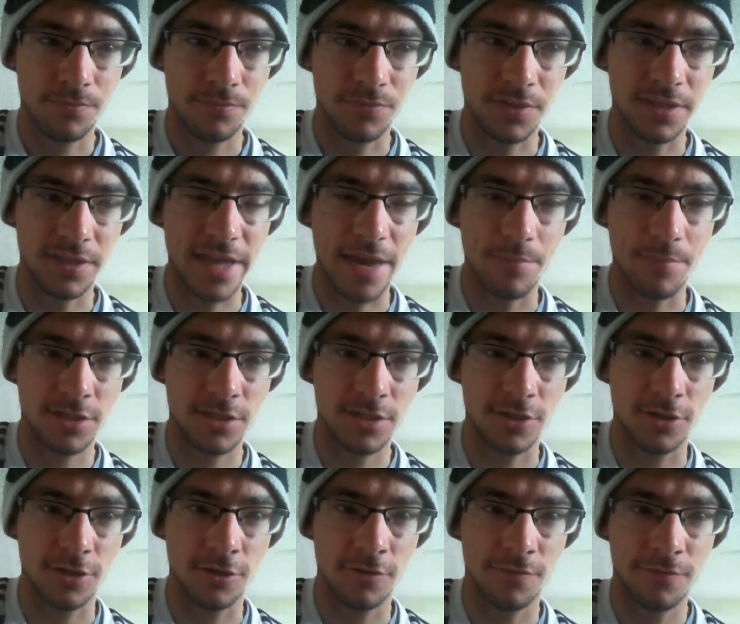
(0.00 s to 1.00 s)
then that may
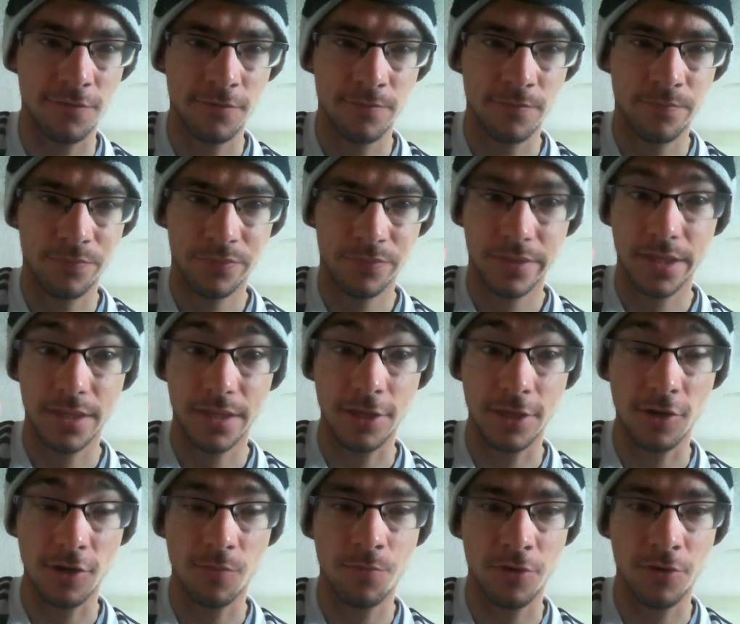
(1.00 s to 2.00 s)
serve
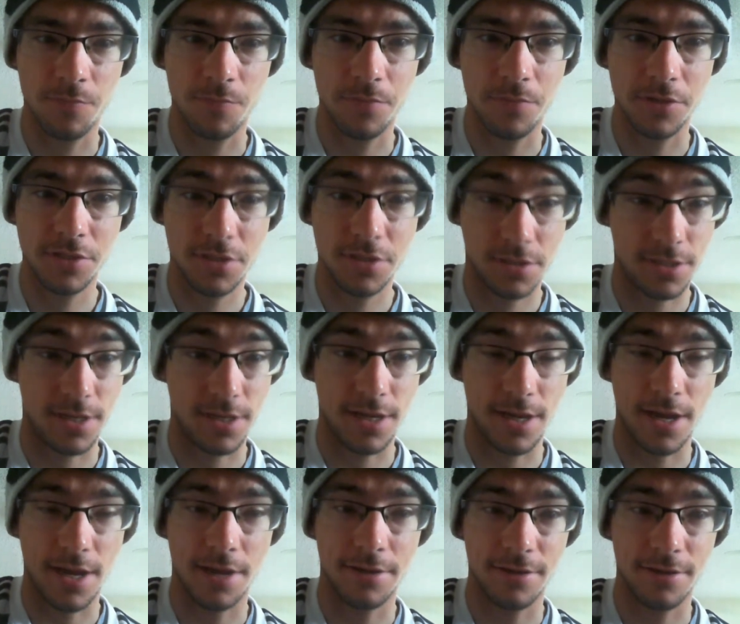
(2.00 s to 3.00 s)
their purpose
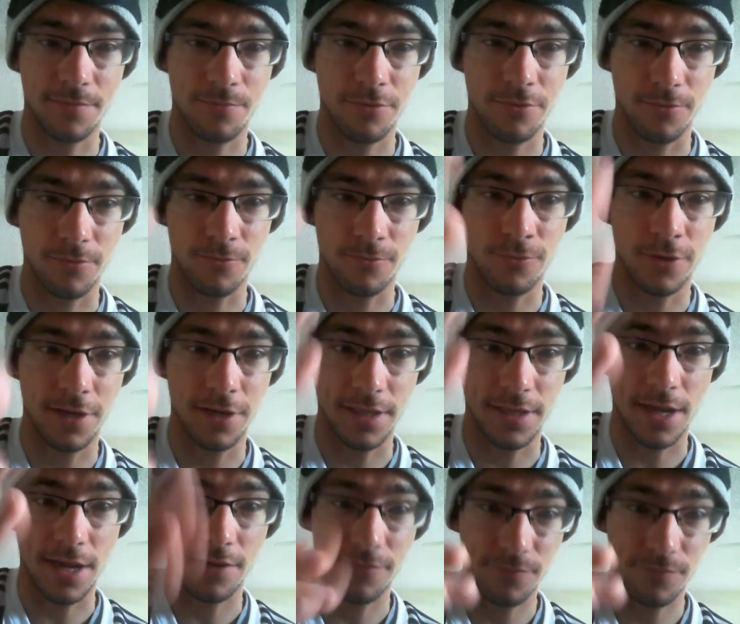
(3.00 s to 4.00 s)
to end up winning
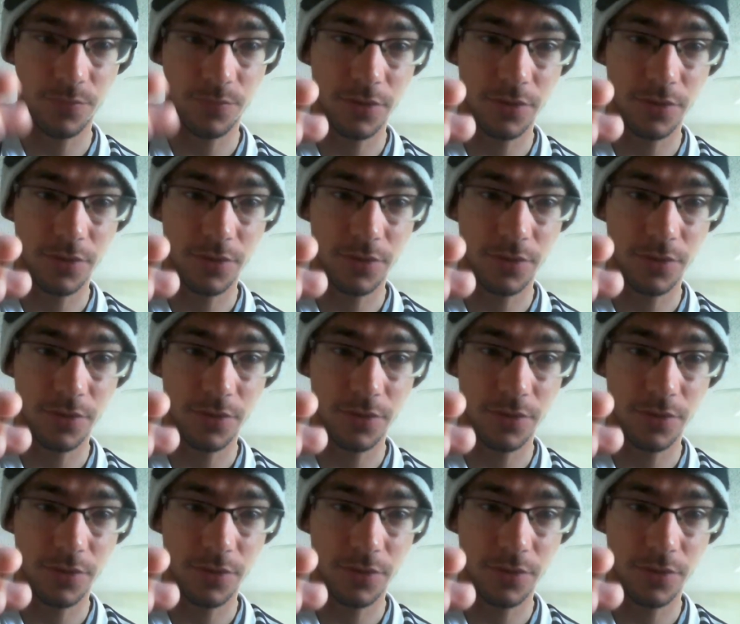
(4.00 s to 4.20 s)
that